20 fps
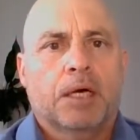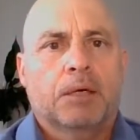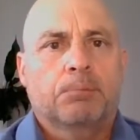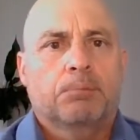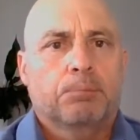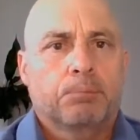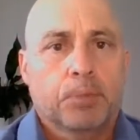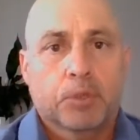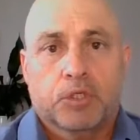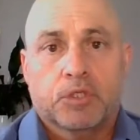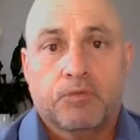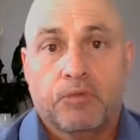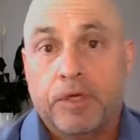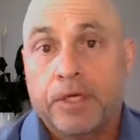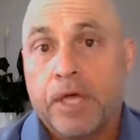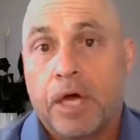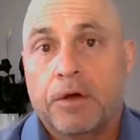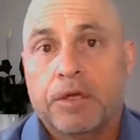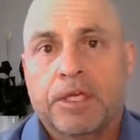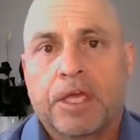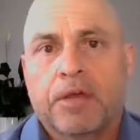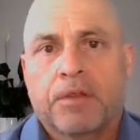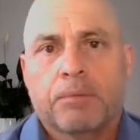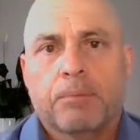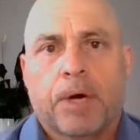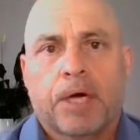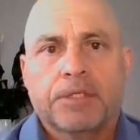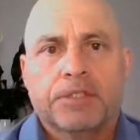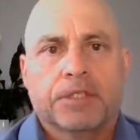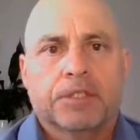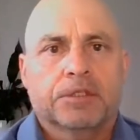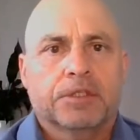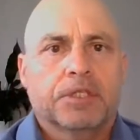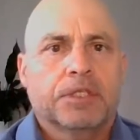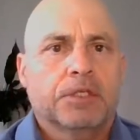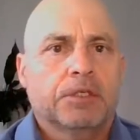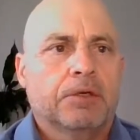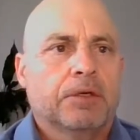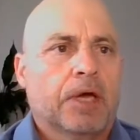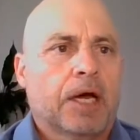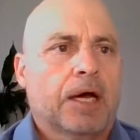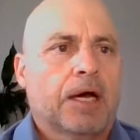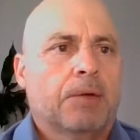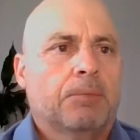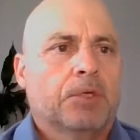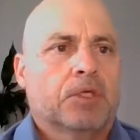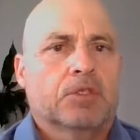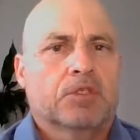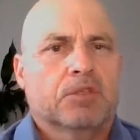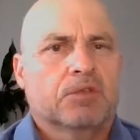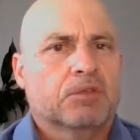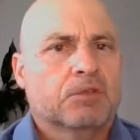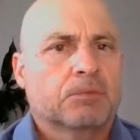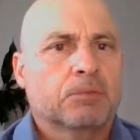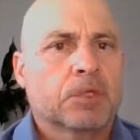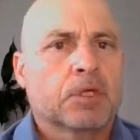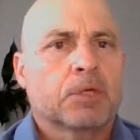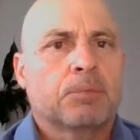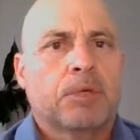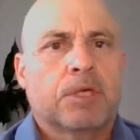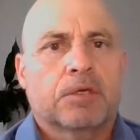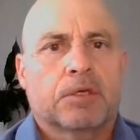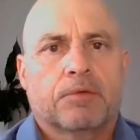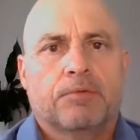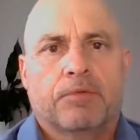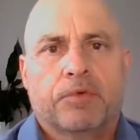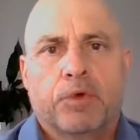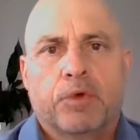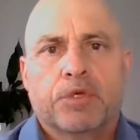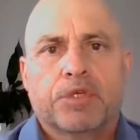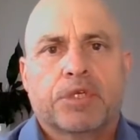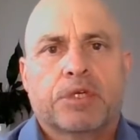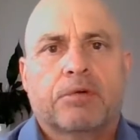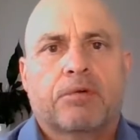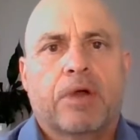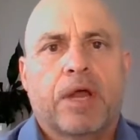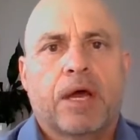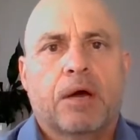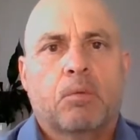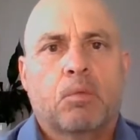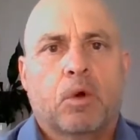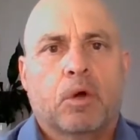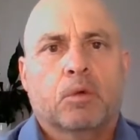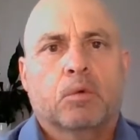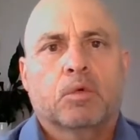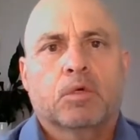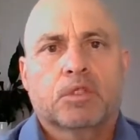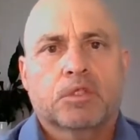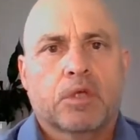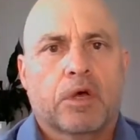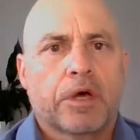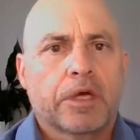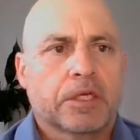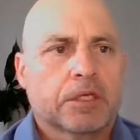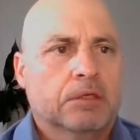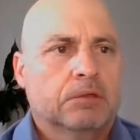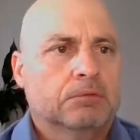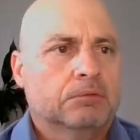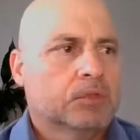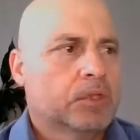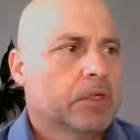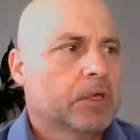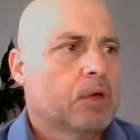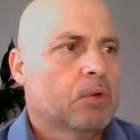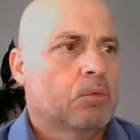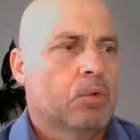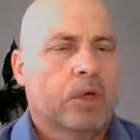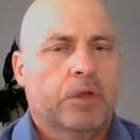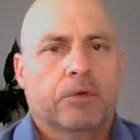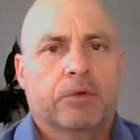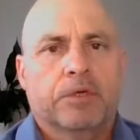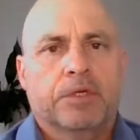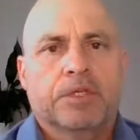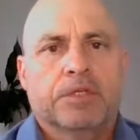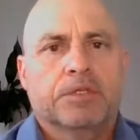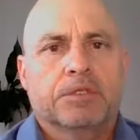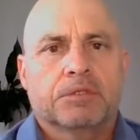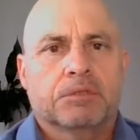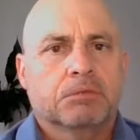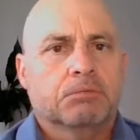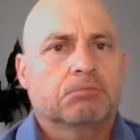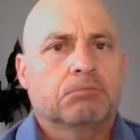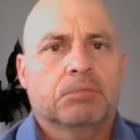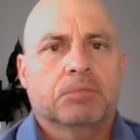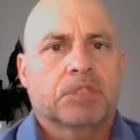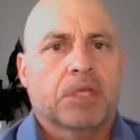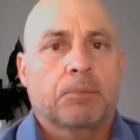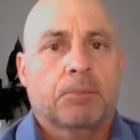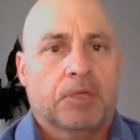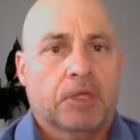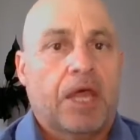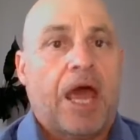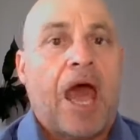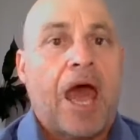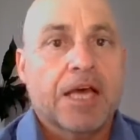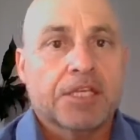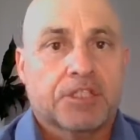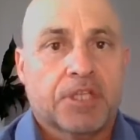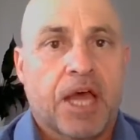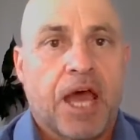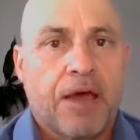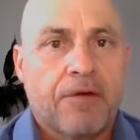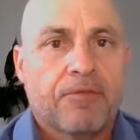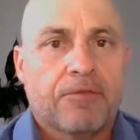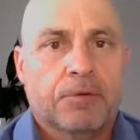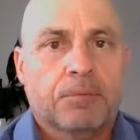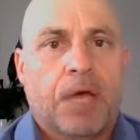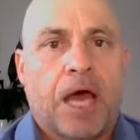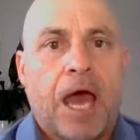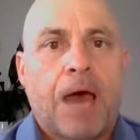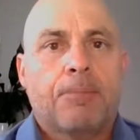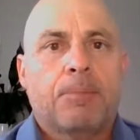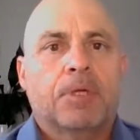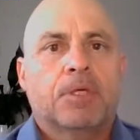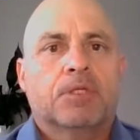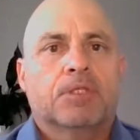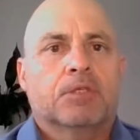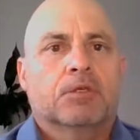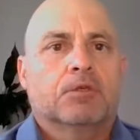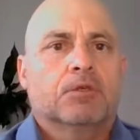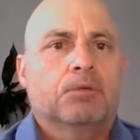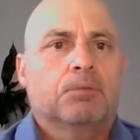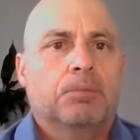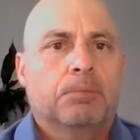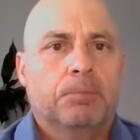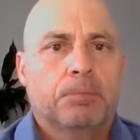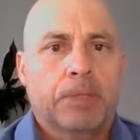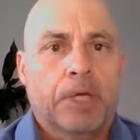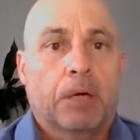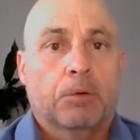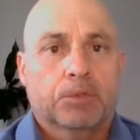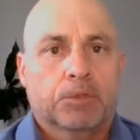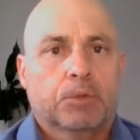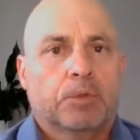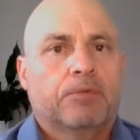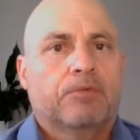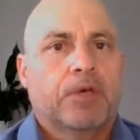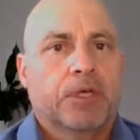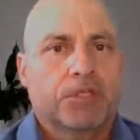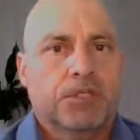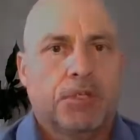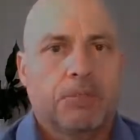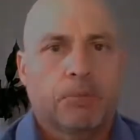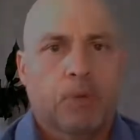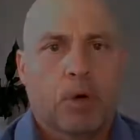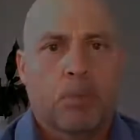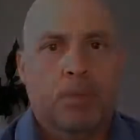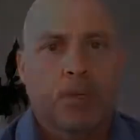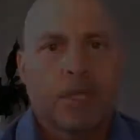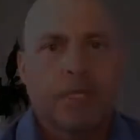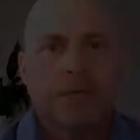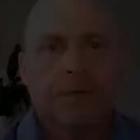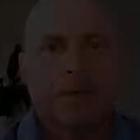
put this video together basically because there's a little bit of confusion around what it looks like and whether it is something that has to happen to be able to invest in property.